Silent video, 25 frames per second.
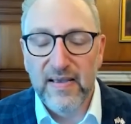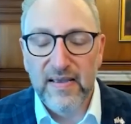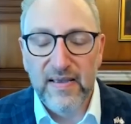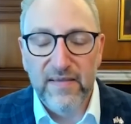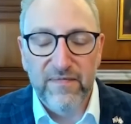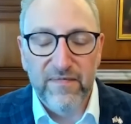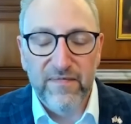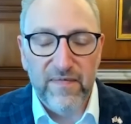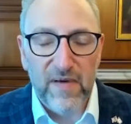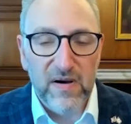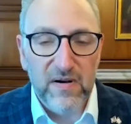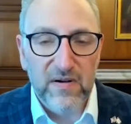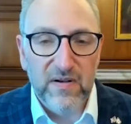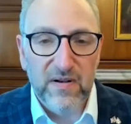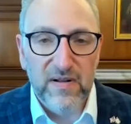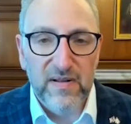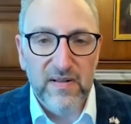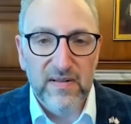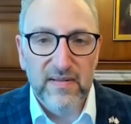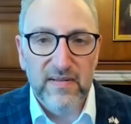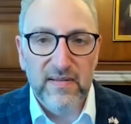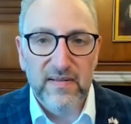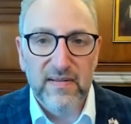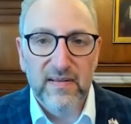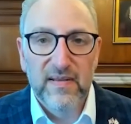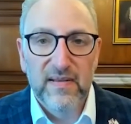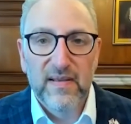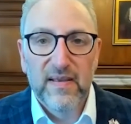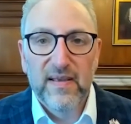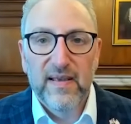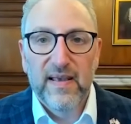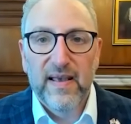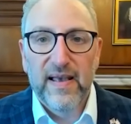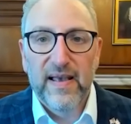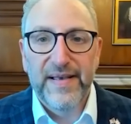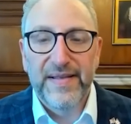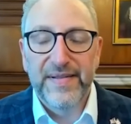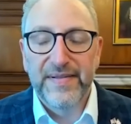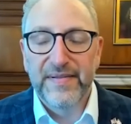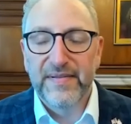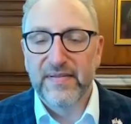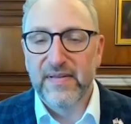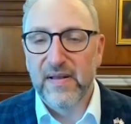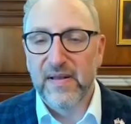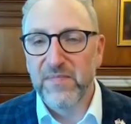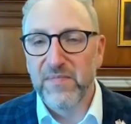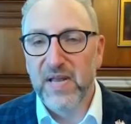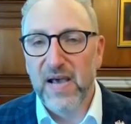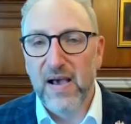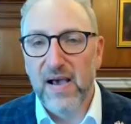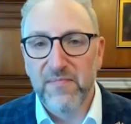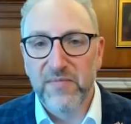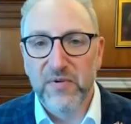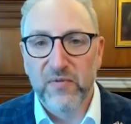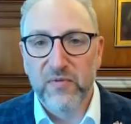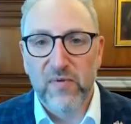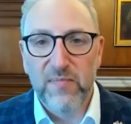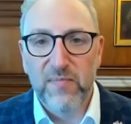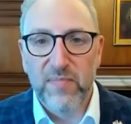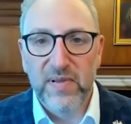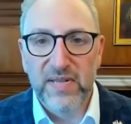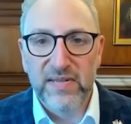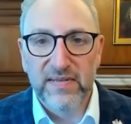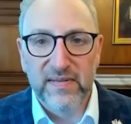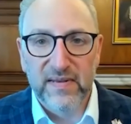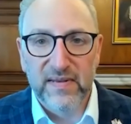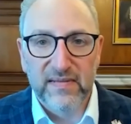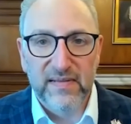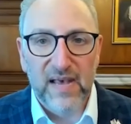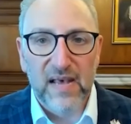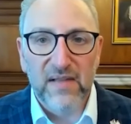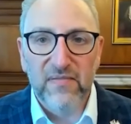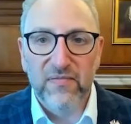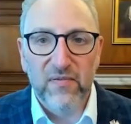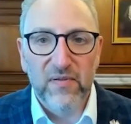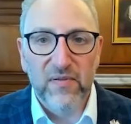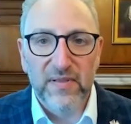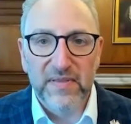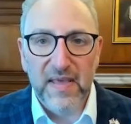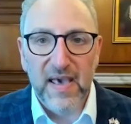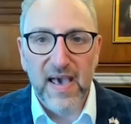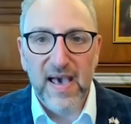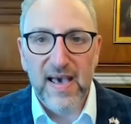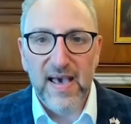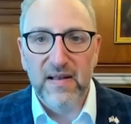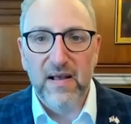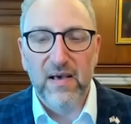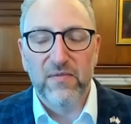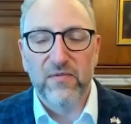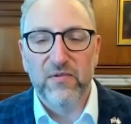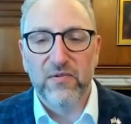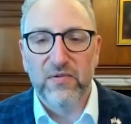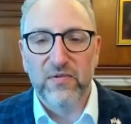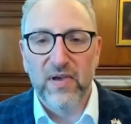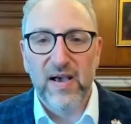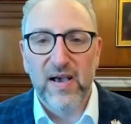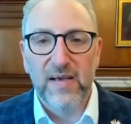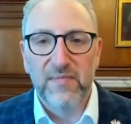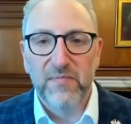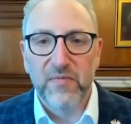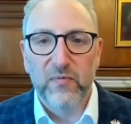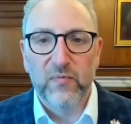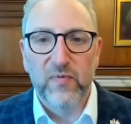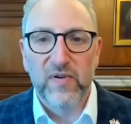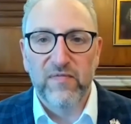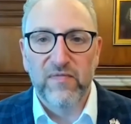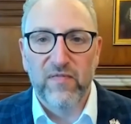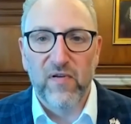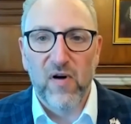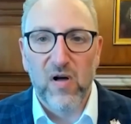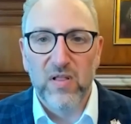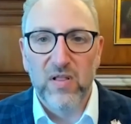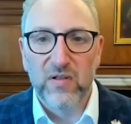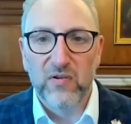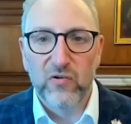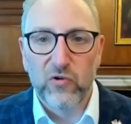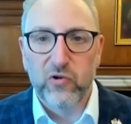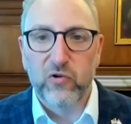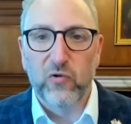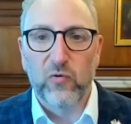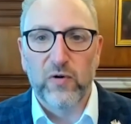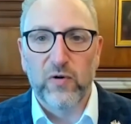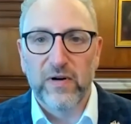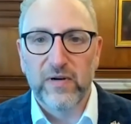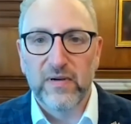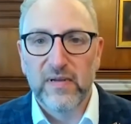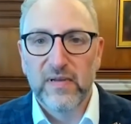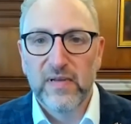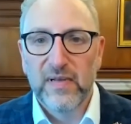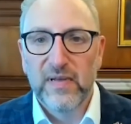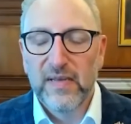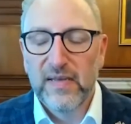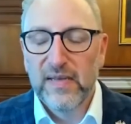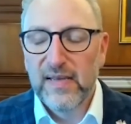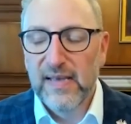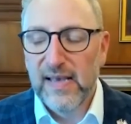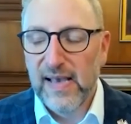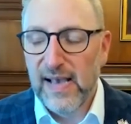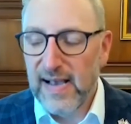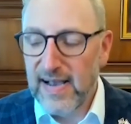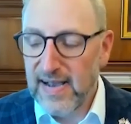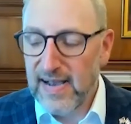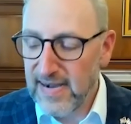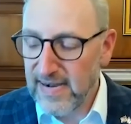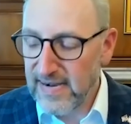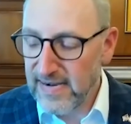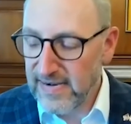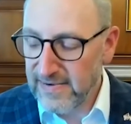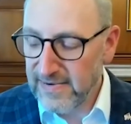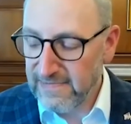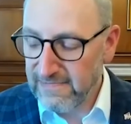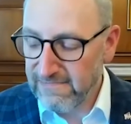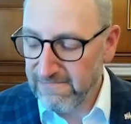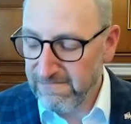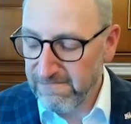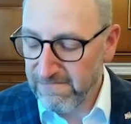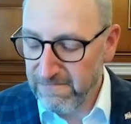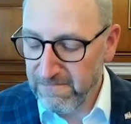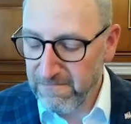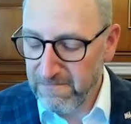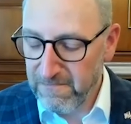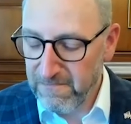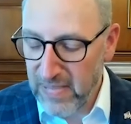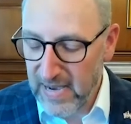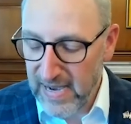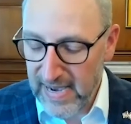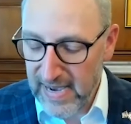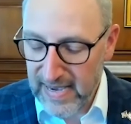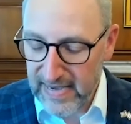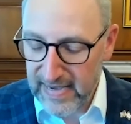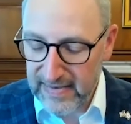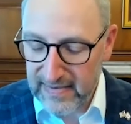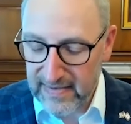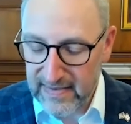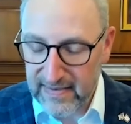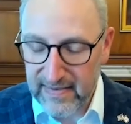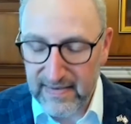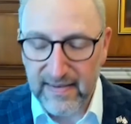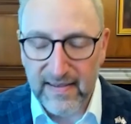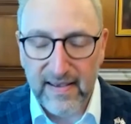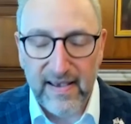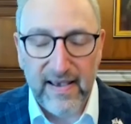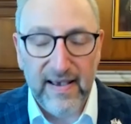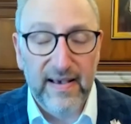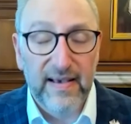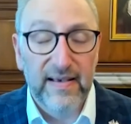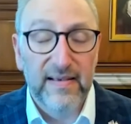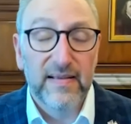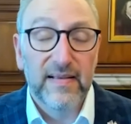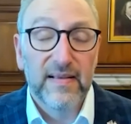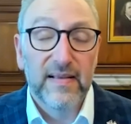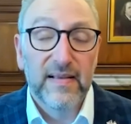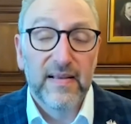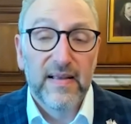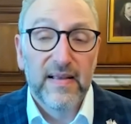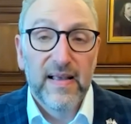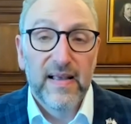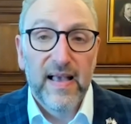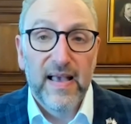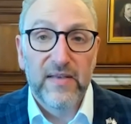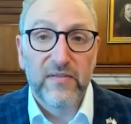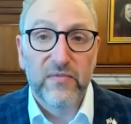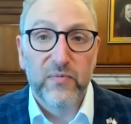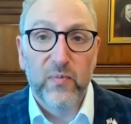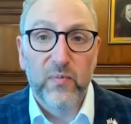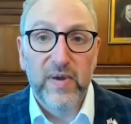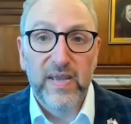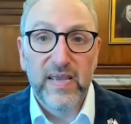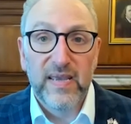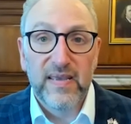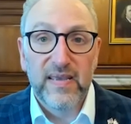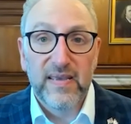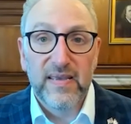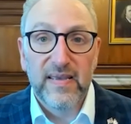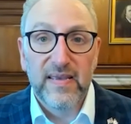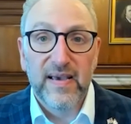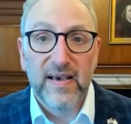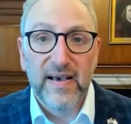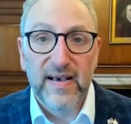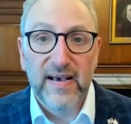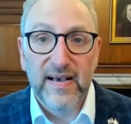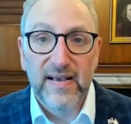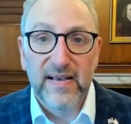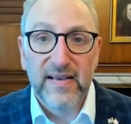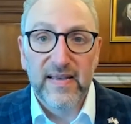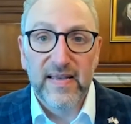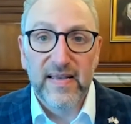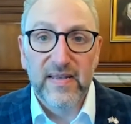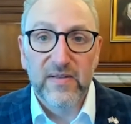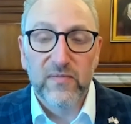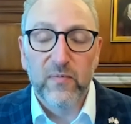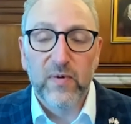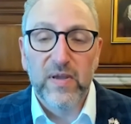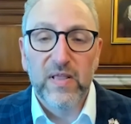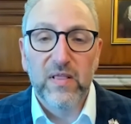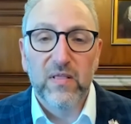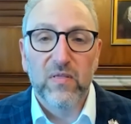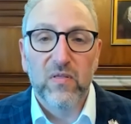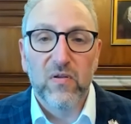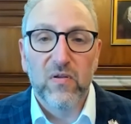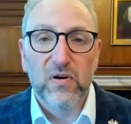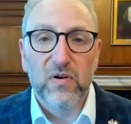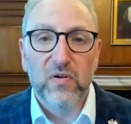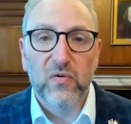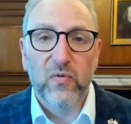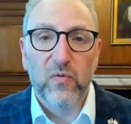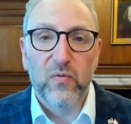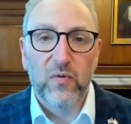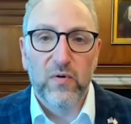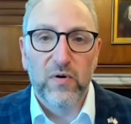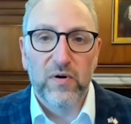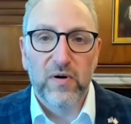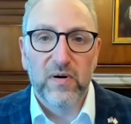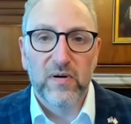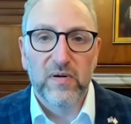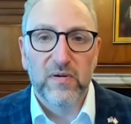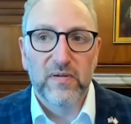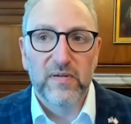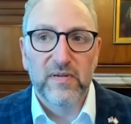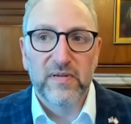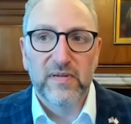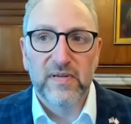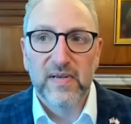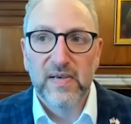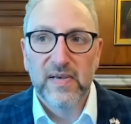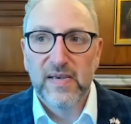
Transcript: functions. And sometimes we've been successful at that. Other times we've fallen short. But as we look towards